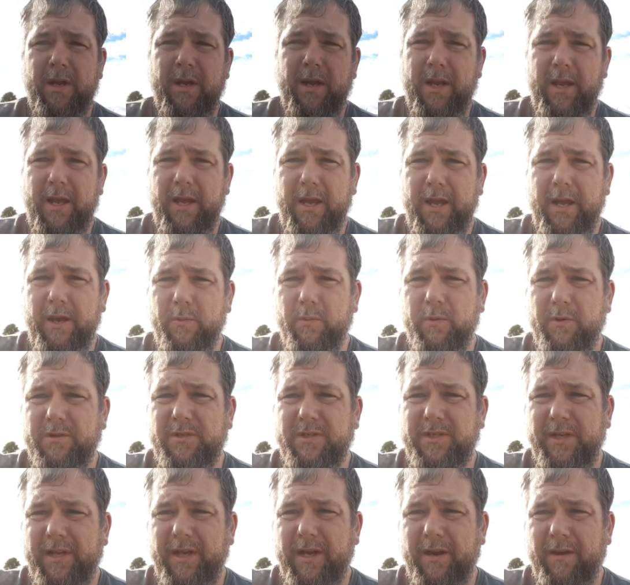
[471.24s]
and we'll
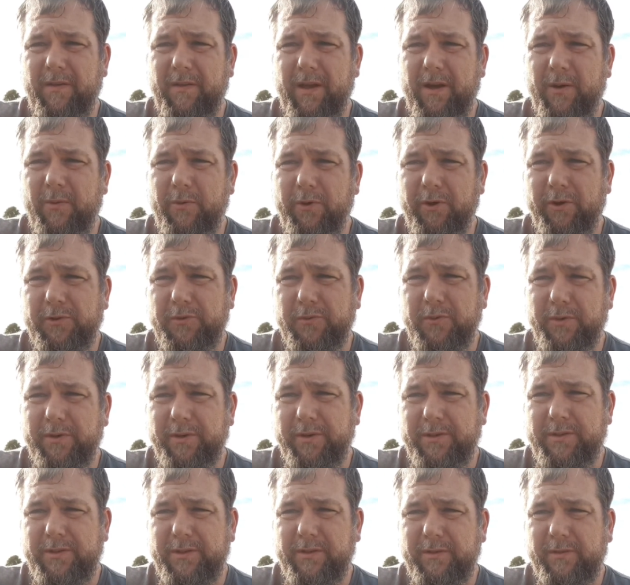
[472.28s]
see how that works for
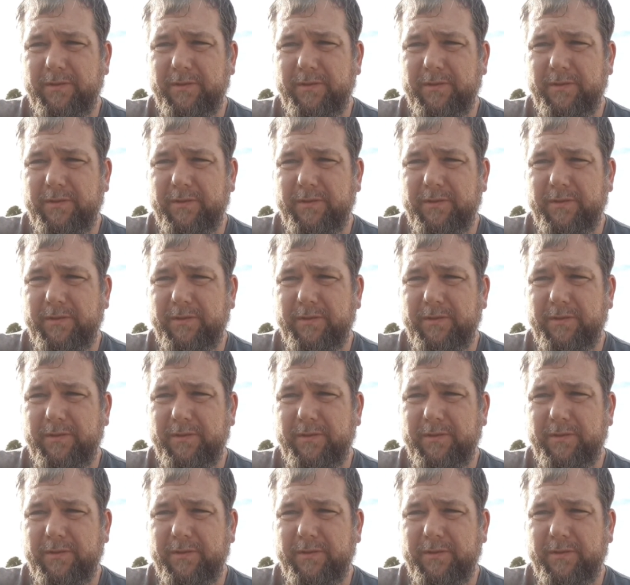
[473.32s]
us.